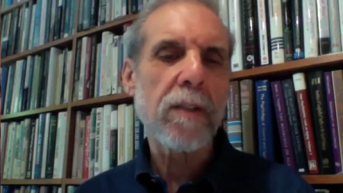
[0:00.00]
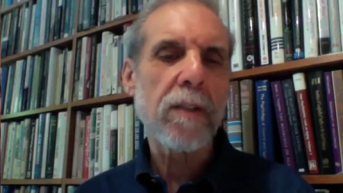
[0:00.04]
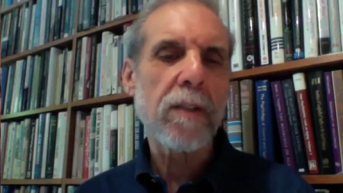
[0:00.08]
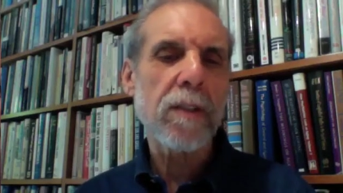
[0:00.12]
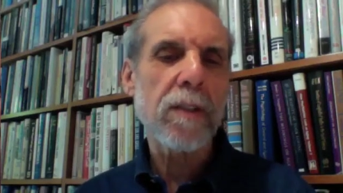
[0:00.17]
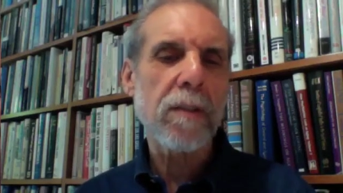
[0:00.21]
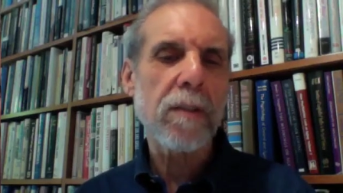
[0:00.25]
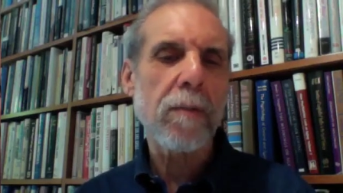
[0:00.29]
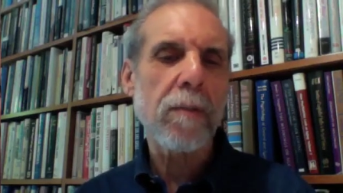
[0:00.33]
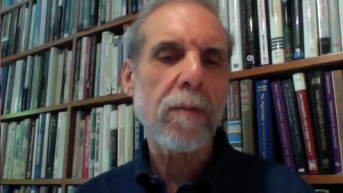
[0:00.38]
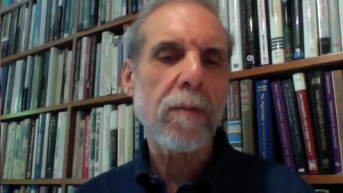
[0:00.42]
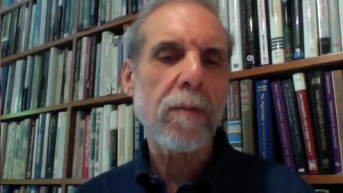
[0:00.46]

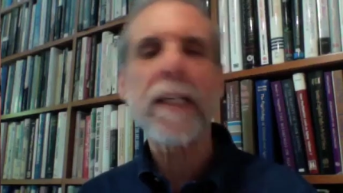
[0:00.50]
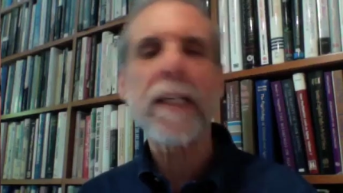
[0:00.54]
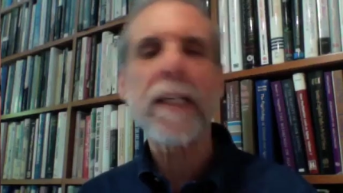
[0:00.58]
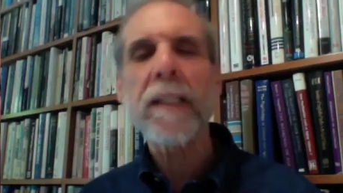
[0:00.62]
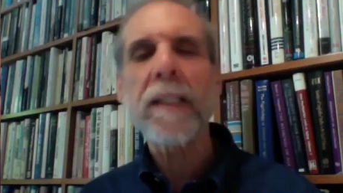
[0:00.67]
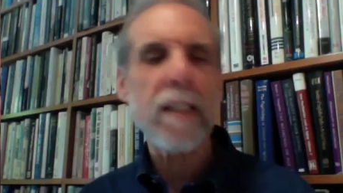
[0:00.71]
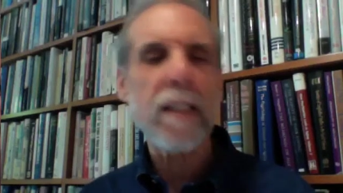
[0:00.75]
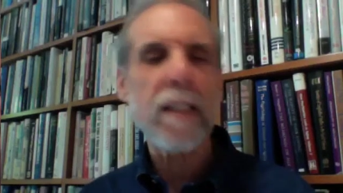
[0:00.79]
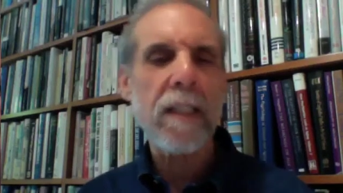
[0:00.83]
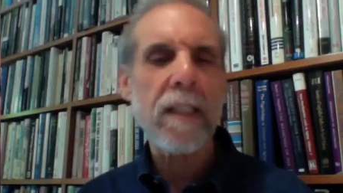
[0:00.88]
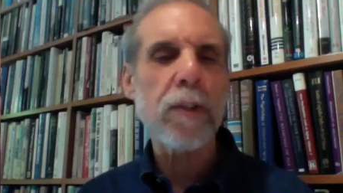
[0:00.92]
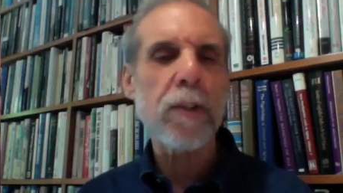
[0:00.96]
It's, well,
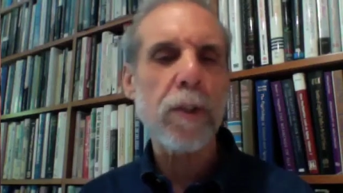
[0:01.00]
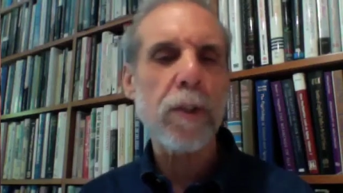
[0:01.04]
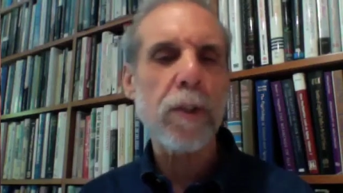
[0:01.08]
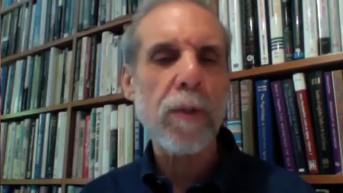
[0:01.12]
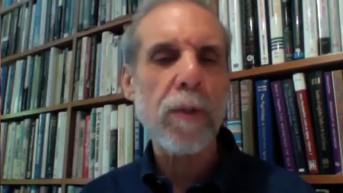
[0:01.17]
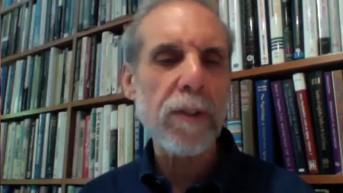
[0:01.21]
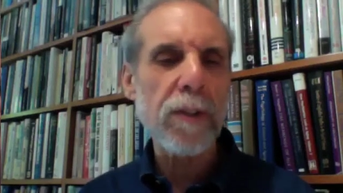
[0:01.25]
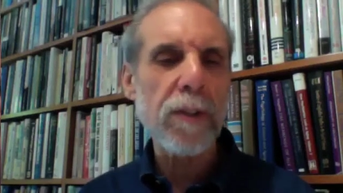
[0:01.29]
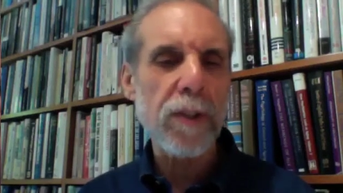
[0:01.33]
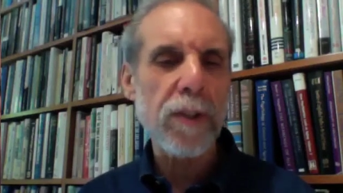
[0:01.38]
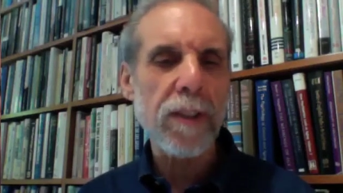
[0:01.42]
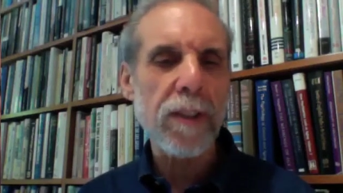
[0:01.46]
that kid has a
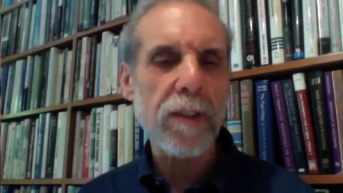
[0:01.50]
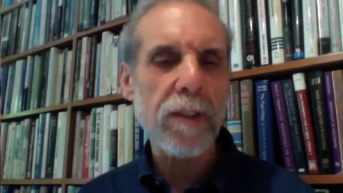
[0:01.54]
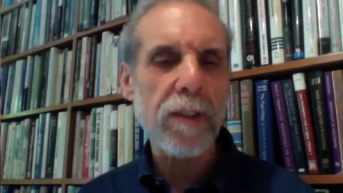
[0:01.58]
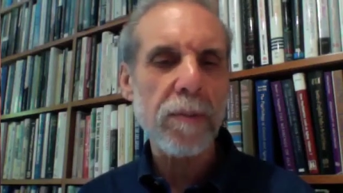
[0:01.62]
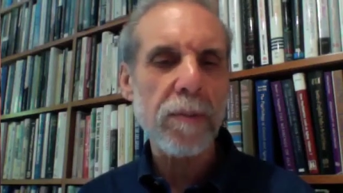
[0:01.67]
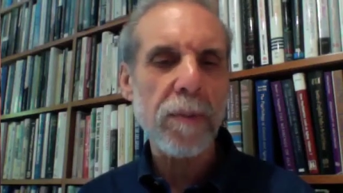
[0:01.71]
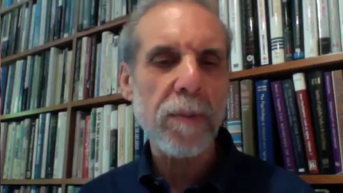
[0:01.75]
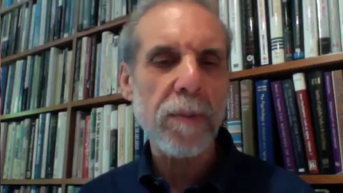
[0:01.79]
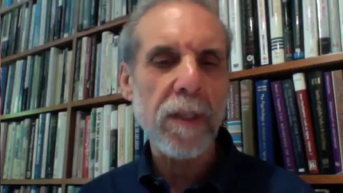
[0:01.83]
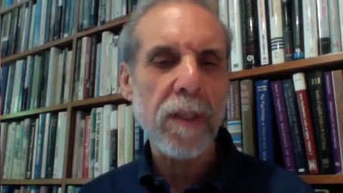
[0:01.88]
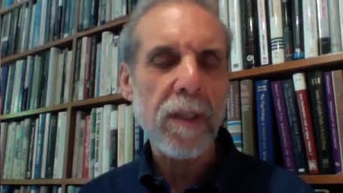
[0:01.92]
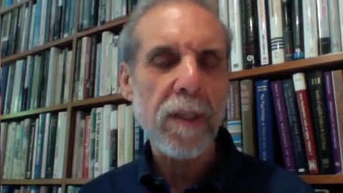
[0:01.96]
grudge
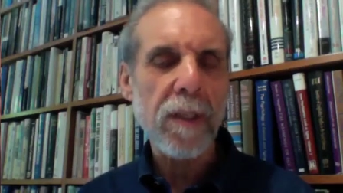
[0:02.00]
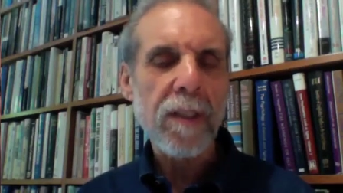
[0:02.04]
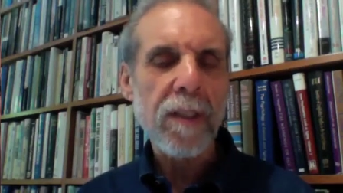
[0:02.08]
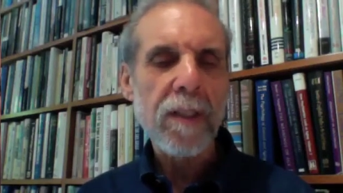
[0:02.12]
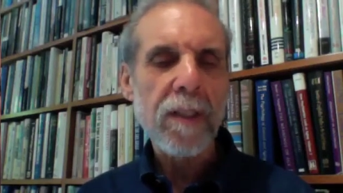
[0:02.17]
against me.